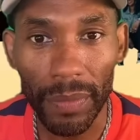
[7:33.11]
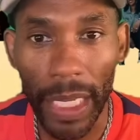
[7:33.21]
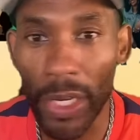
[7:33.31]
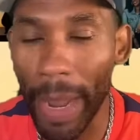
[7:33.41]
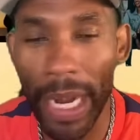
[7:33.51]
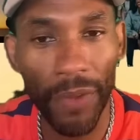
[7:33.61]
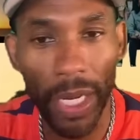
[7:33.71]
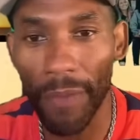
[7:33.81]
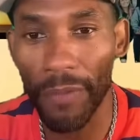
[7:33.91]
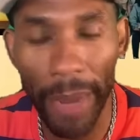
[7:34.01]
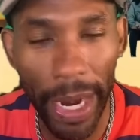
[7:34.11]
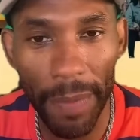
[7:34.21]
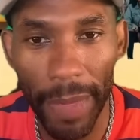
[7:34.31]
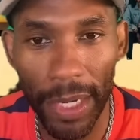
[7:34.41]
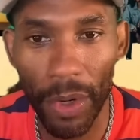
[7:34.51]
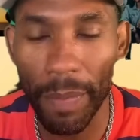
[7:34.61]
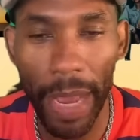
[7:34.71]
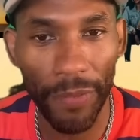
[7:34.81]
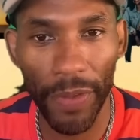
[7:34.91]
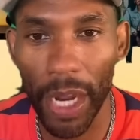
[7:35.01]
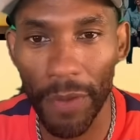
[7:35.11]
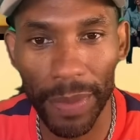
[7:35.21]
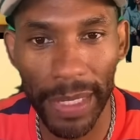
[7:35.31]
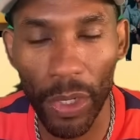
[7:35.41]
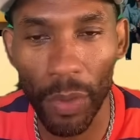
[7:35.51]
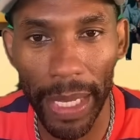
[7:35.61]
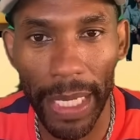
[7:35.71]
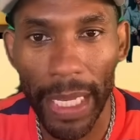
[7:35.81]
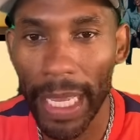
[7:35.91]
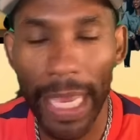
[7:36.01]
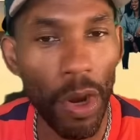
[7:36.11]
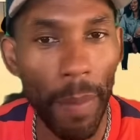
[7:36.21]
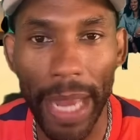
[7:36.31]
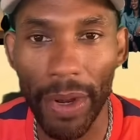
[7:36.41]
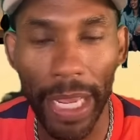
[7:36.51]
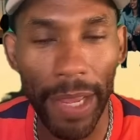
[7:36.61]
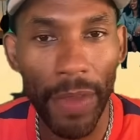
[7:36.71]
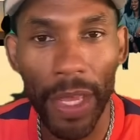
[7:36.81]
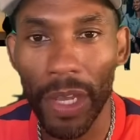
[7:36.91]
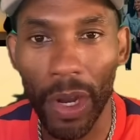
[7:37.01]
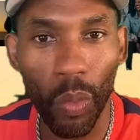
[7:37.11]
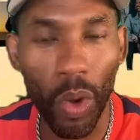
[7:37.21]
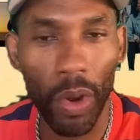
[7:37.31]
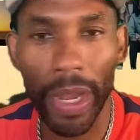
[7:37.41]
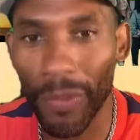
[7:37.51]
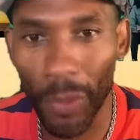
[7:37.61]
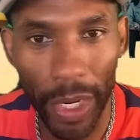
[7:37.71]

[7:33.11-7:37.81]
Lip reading: No matter if it comes from married men, no matter if it comes from single men, it don't matter if the World Health